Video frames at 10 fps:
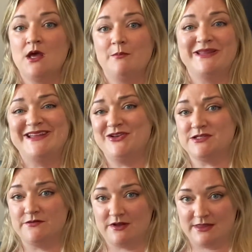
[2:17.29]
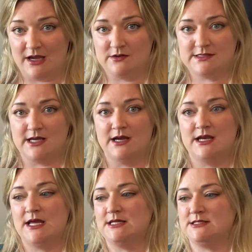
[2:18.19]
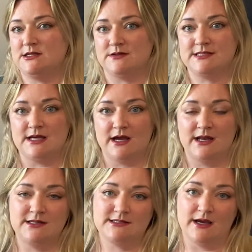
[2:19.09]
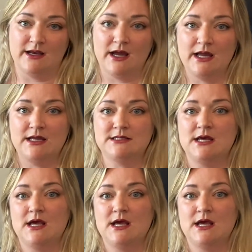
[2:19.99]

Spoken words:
But then you also have your thiocyanates, your cyanate, cyanite,